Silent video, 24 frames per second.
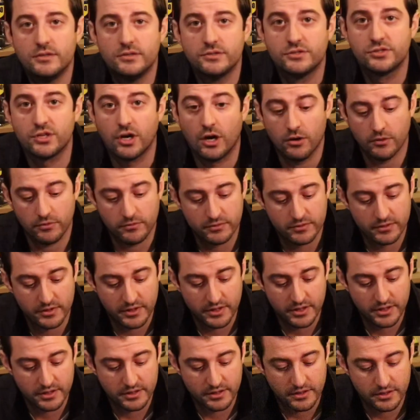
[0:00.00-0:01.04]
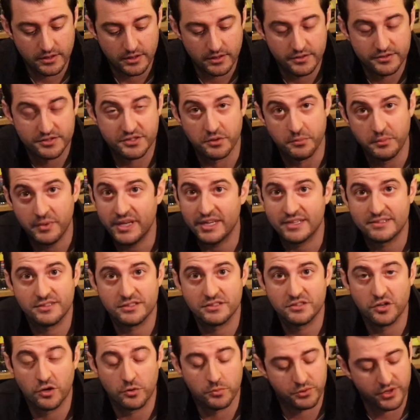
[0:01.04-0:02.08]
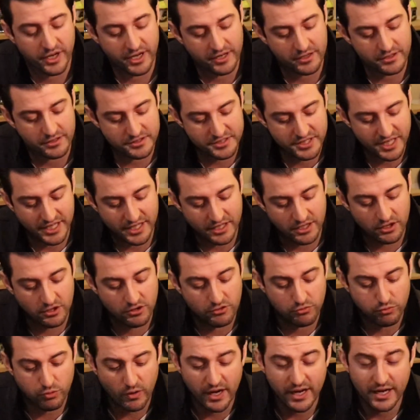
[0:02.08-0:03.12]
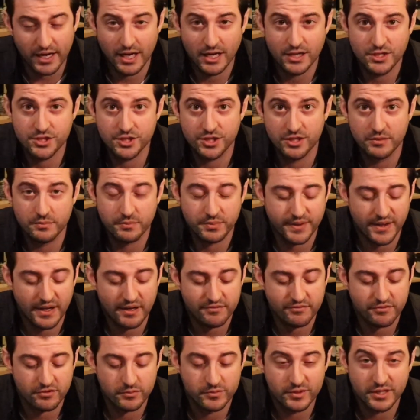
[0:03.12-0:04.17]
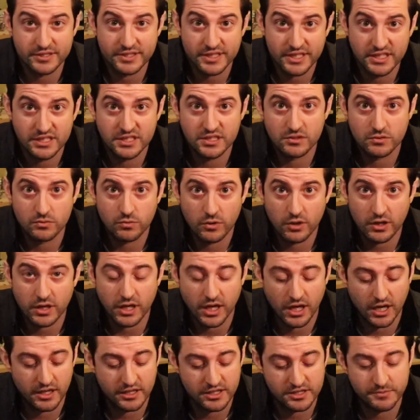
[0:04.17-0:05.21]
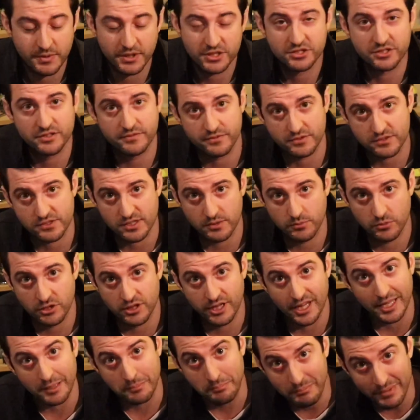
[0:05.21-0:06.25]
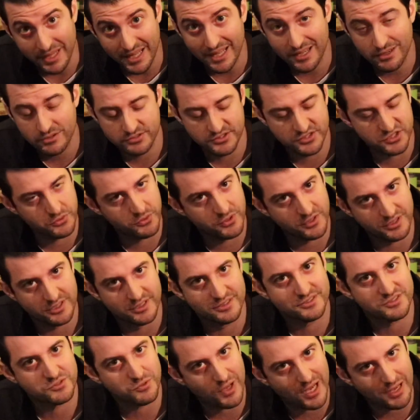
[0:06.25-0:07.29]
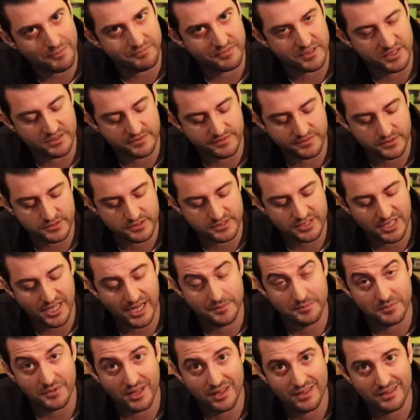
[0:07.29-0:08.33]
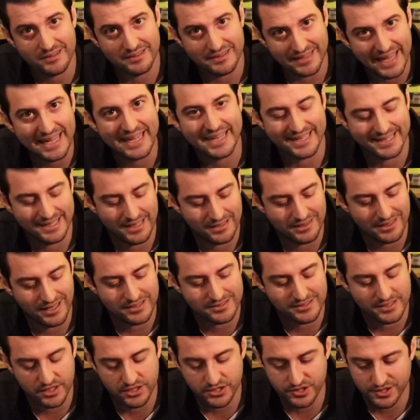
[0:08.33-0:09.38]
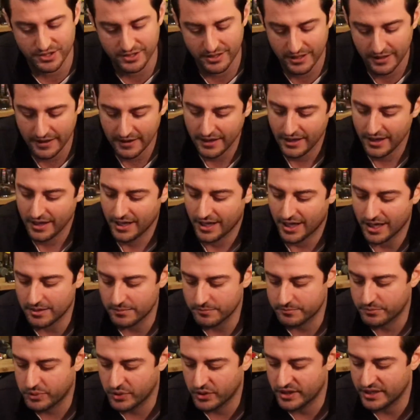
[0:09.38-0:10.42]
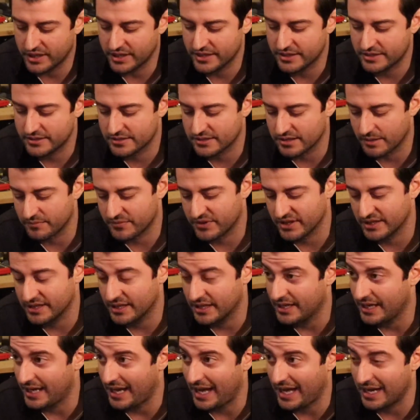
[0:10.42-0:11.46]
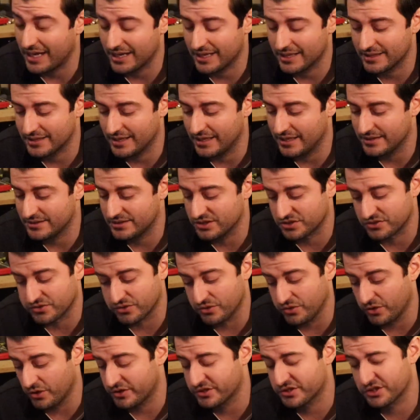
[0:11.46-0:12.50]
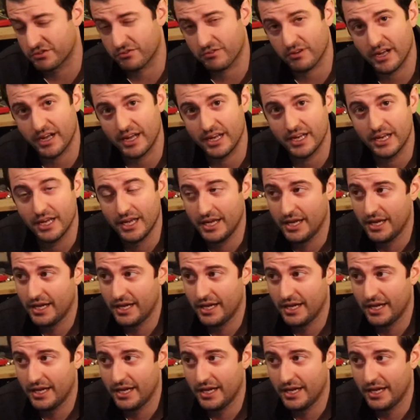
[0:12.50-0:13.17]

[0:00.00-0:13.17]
So to me, it's a no-brainer to take a great engine and platform that's easy to work on, especially for someone like me who's doing a swap for the first time, like an LS engine, and put it into something that just looks great,